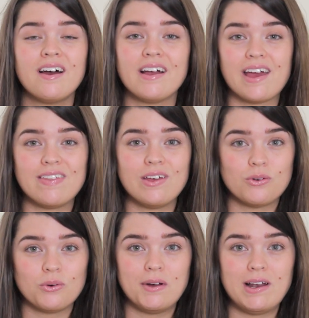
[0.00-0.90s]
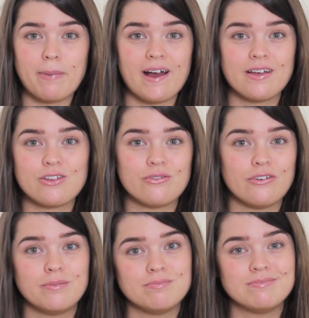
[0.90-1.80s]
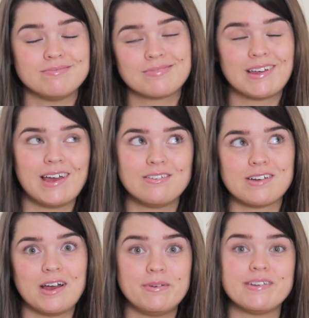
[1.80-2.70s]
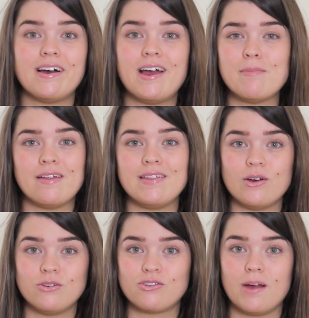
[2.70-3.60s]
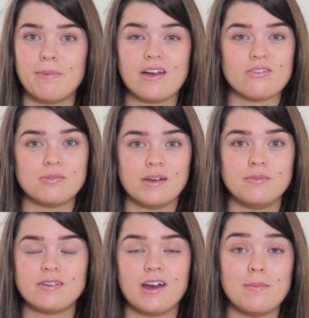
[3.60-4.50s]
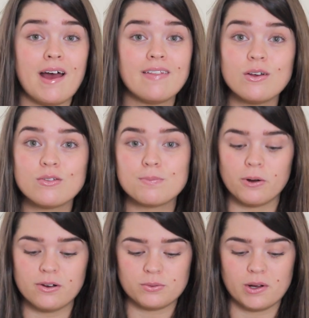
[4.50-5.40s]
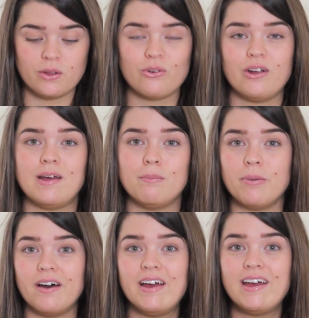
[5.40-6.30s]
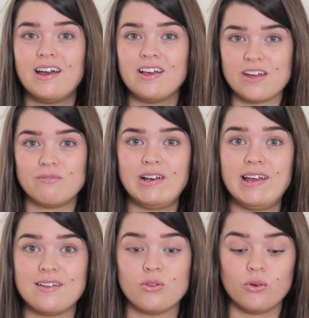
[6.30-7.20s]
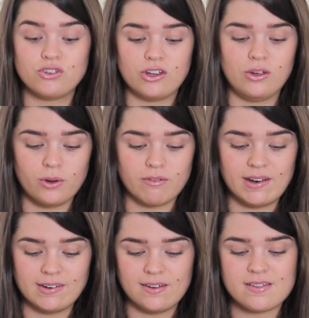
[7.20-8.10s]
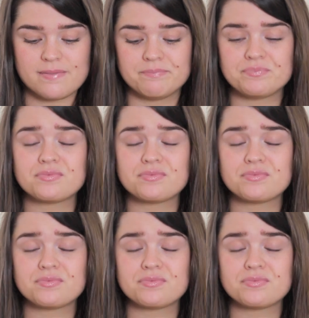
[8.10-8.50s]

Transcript: I get the odd oily patch from time to time, and the odd dry patch from time to time, and the odd spot as well thrown in, but generally it's not too horrendous.